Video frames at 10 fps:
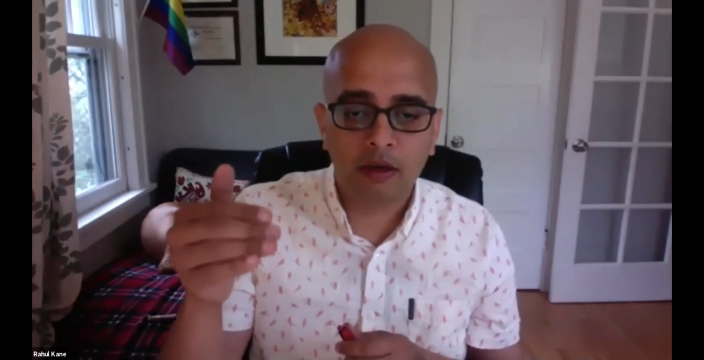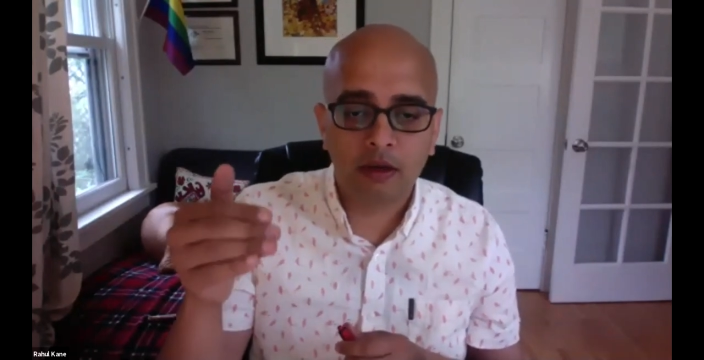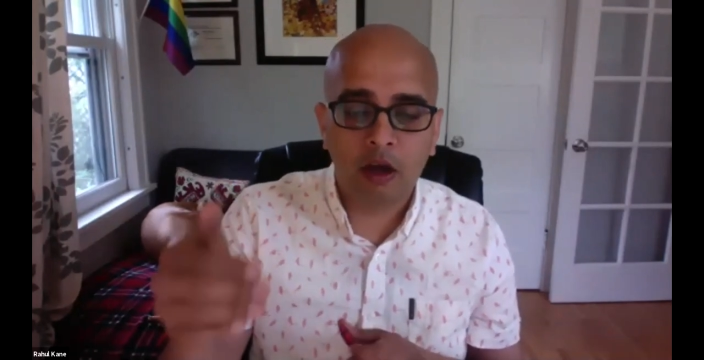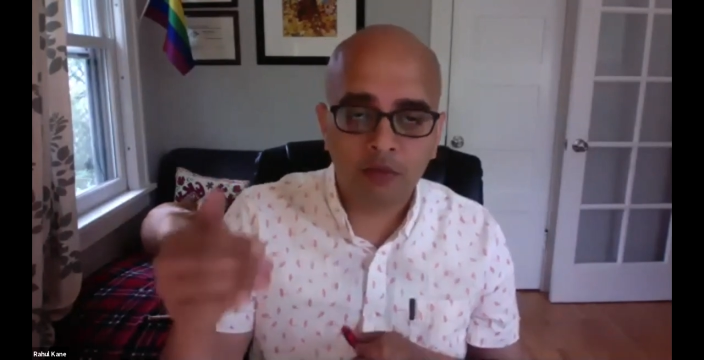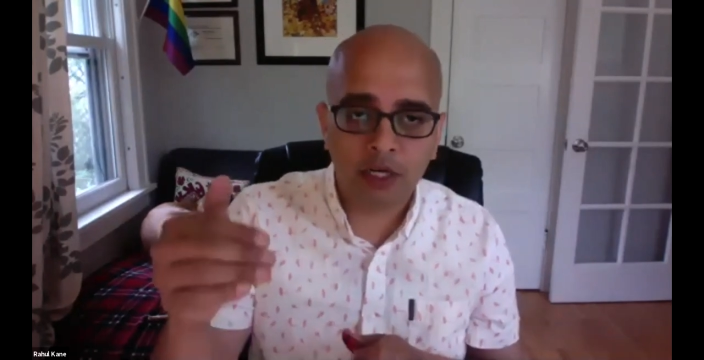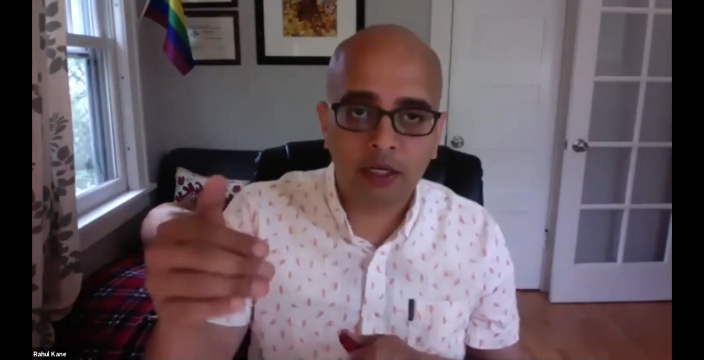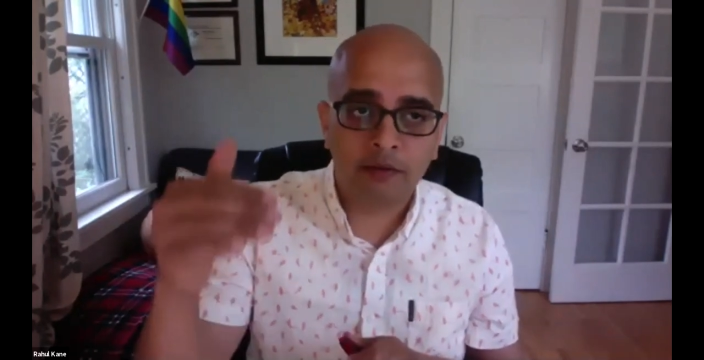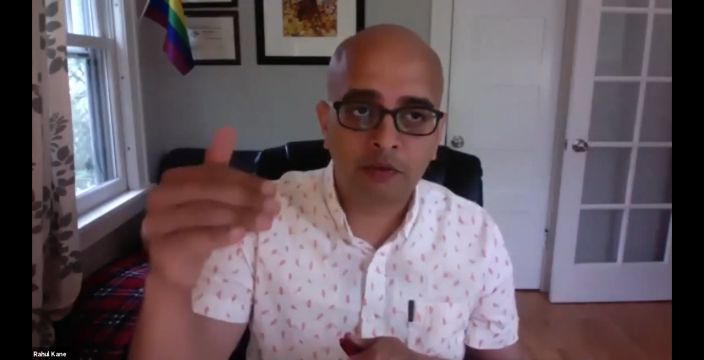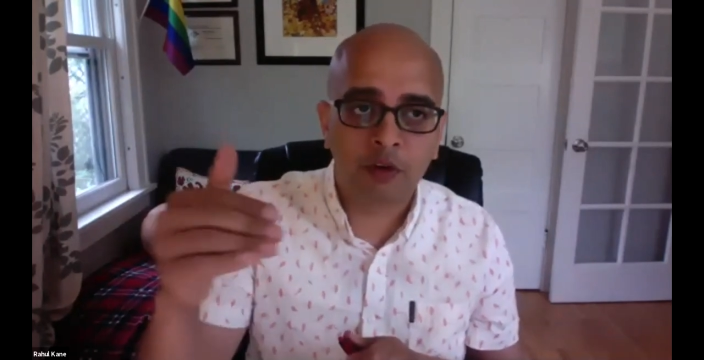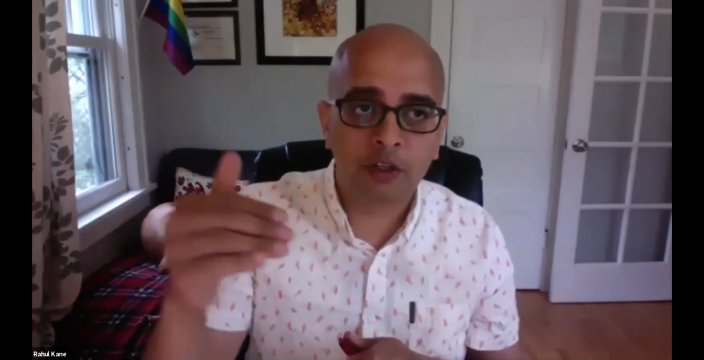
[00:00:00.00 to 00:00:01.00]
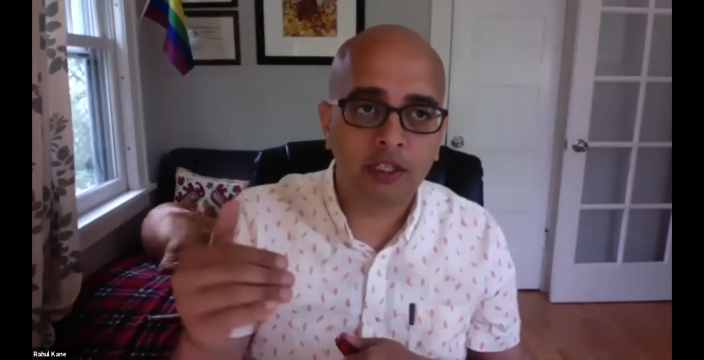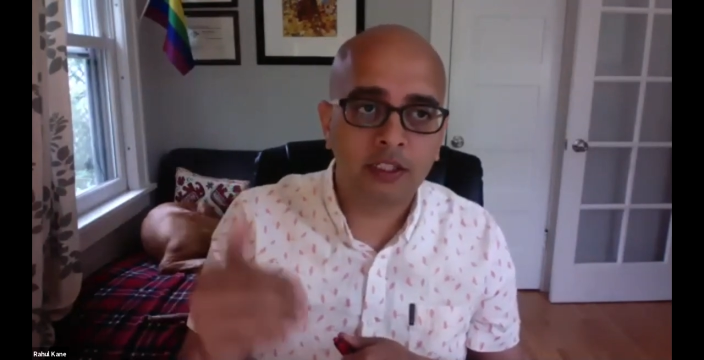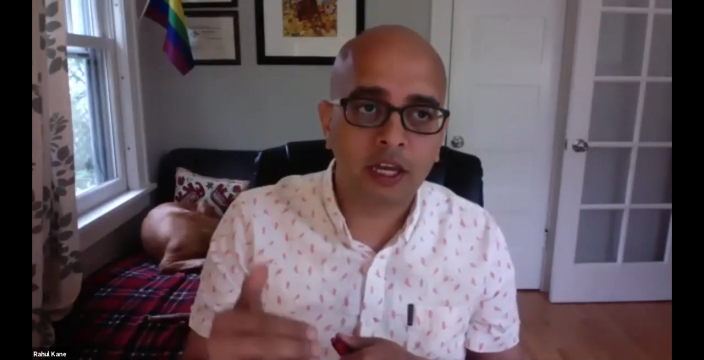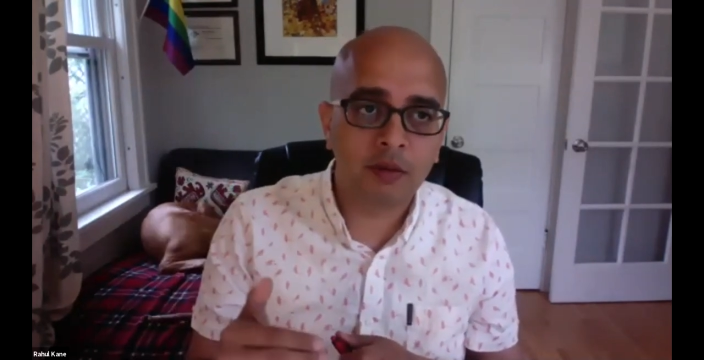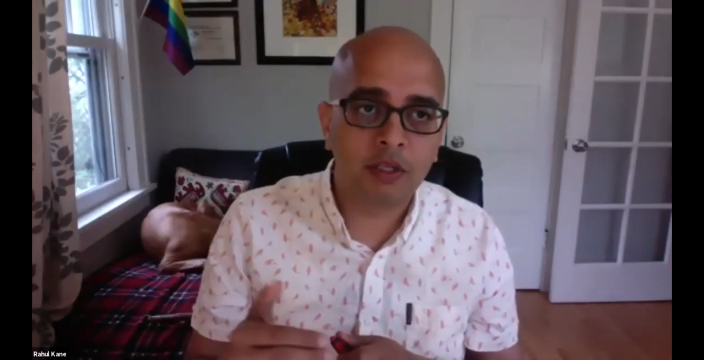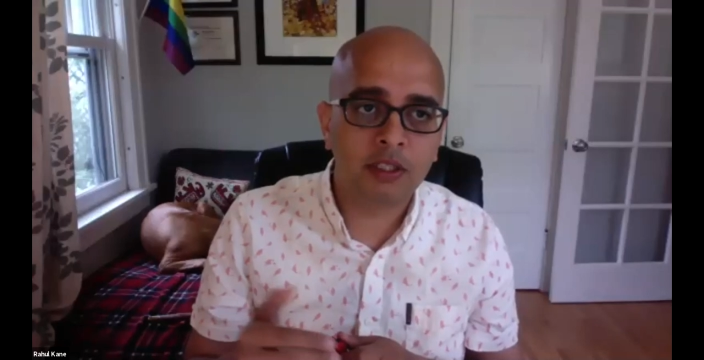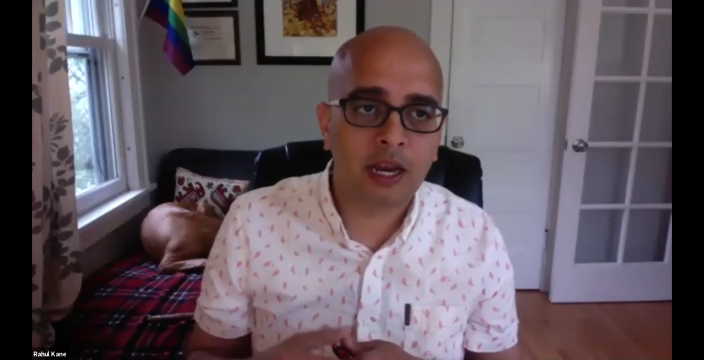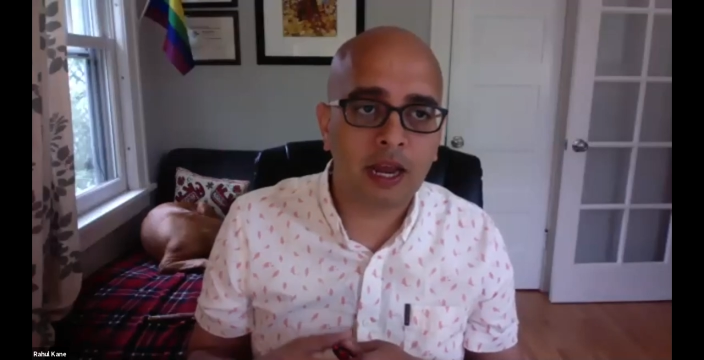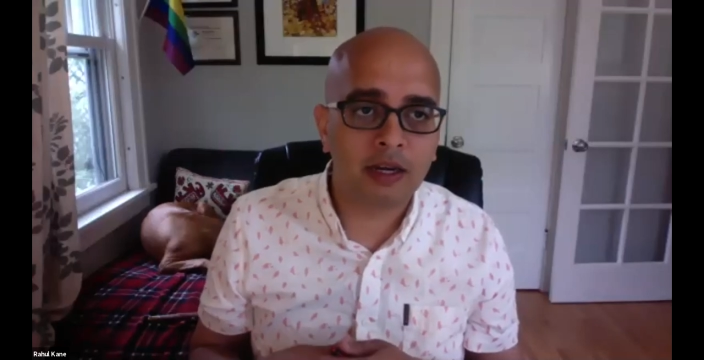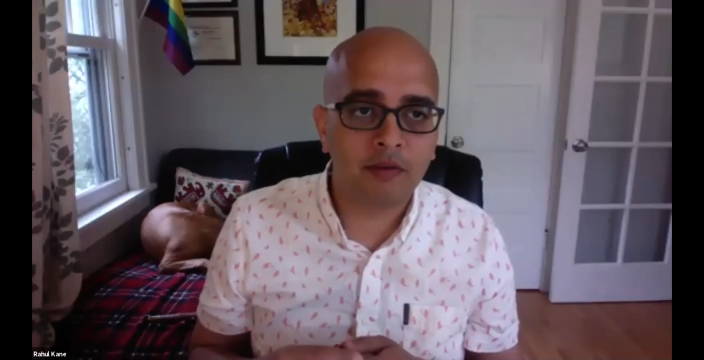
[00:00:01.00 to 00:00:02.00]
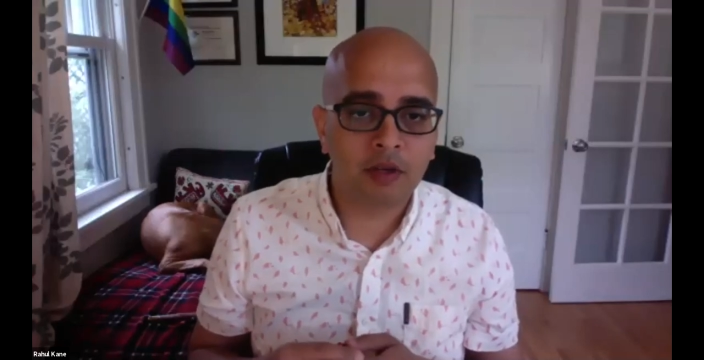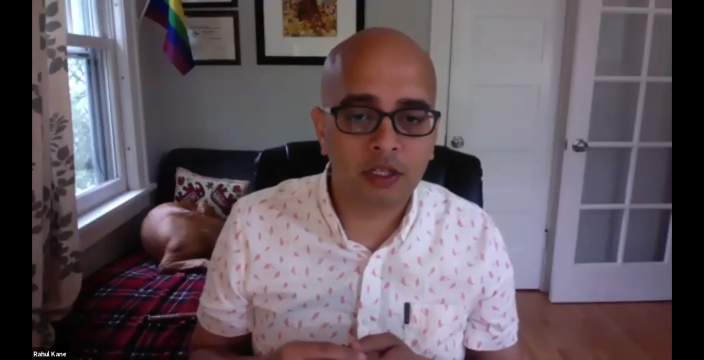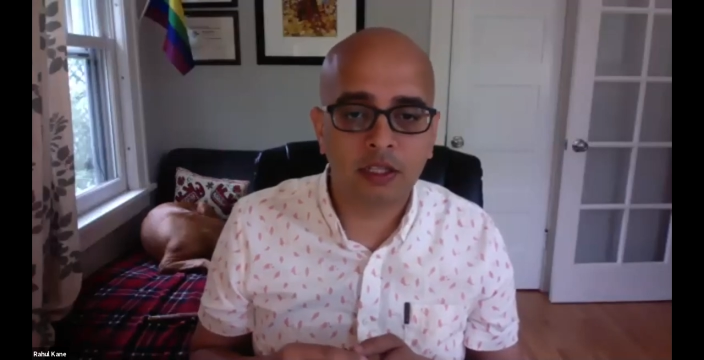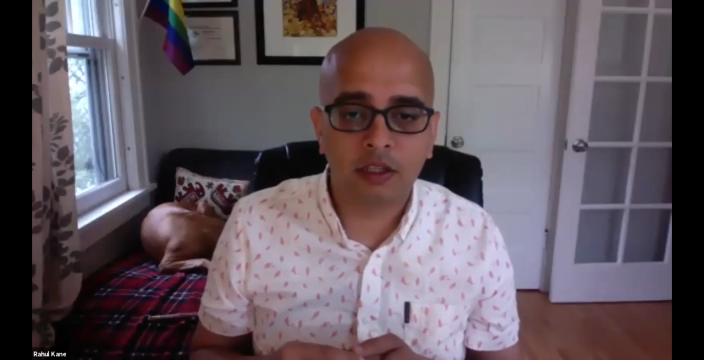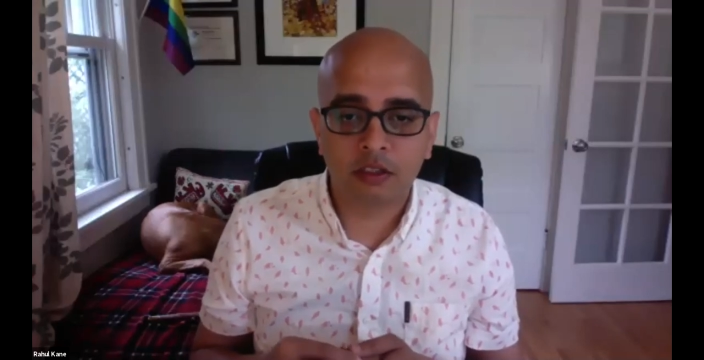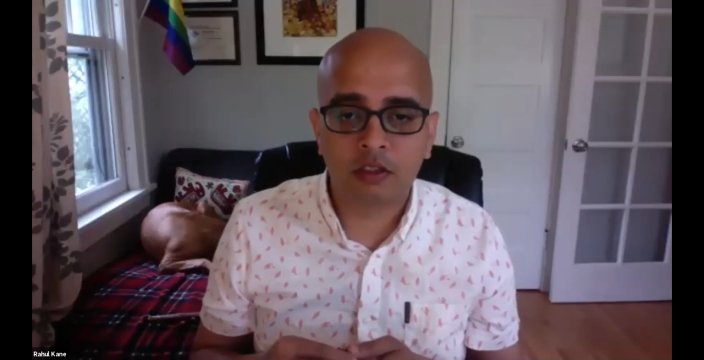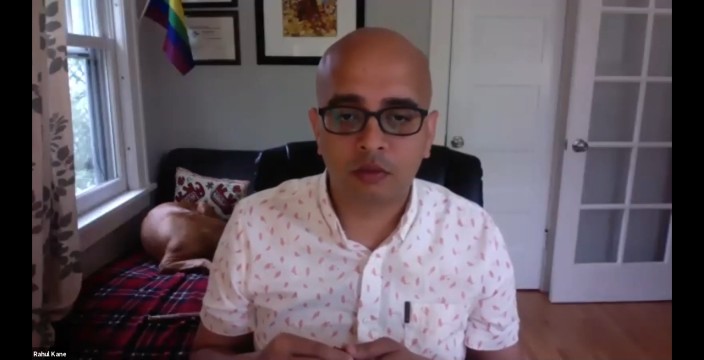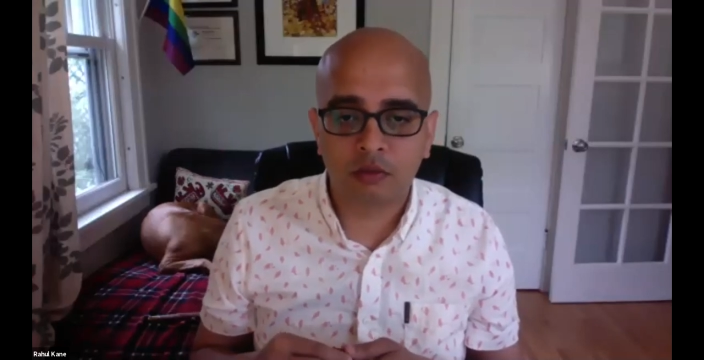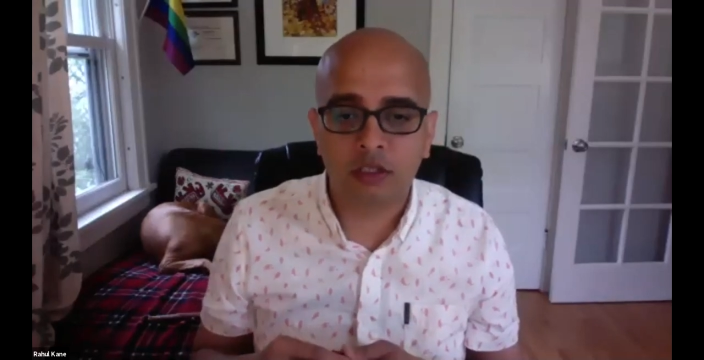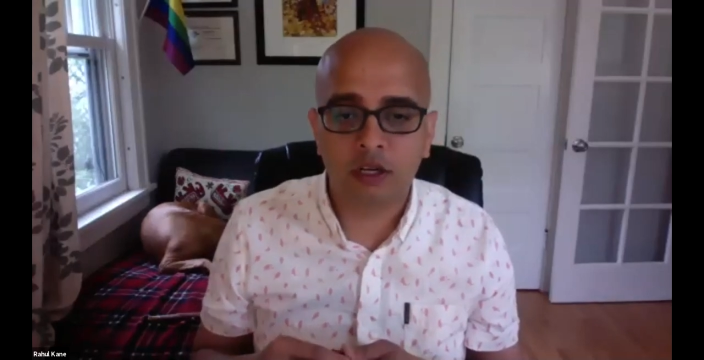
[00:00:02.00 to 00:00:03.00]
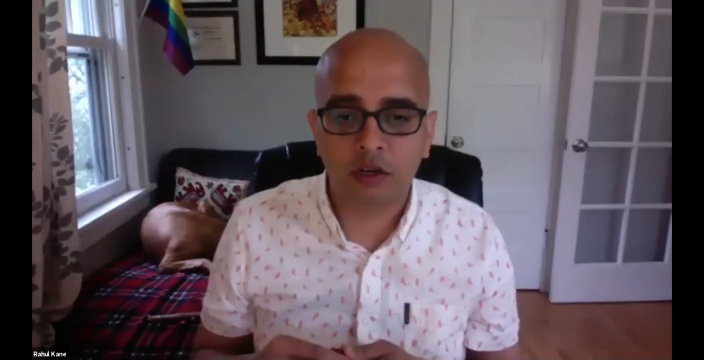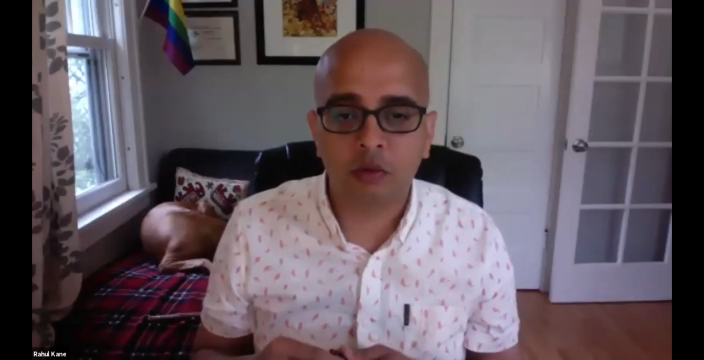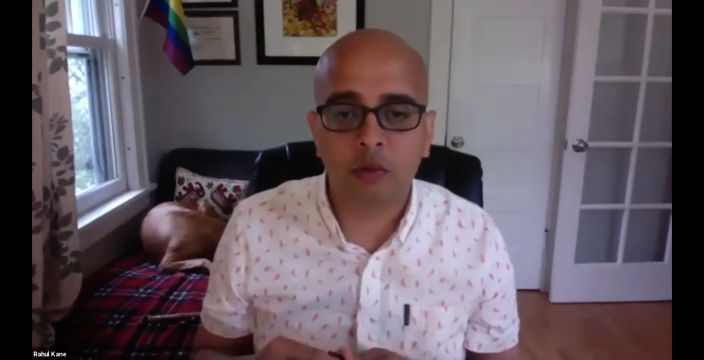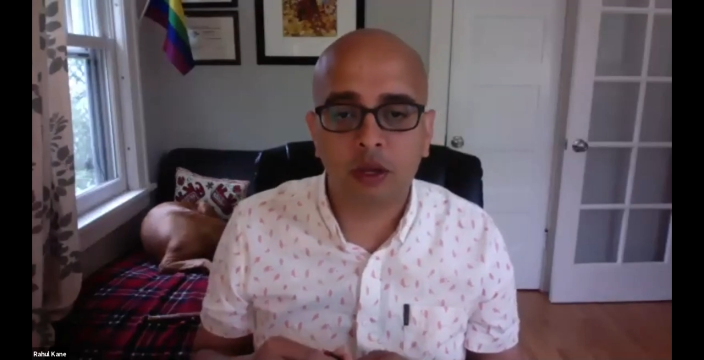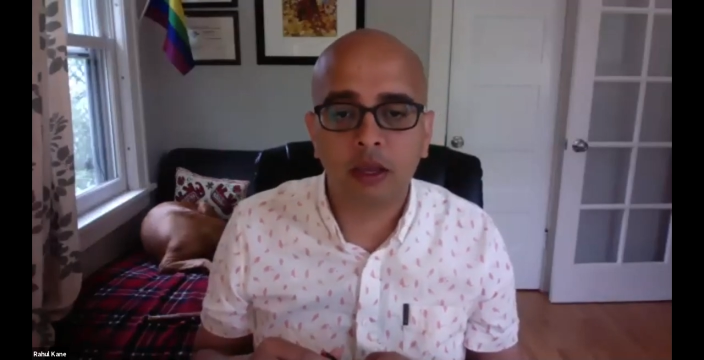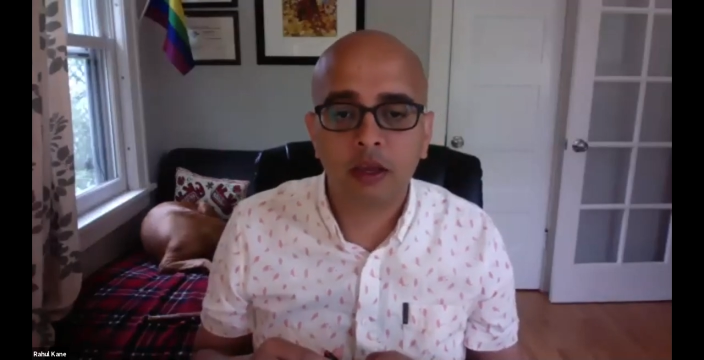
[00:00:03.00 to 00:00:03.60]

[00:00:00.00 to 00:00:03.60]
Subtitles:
objectives for the assignments and activities that the students are doing.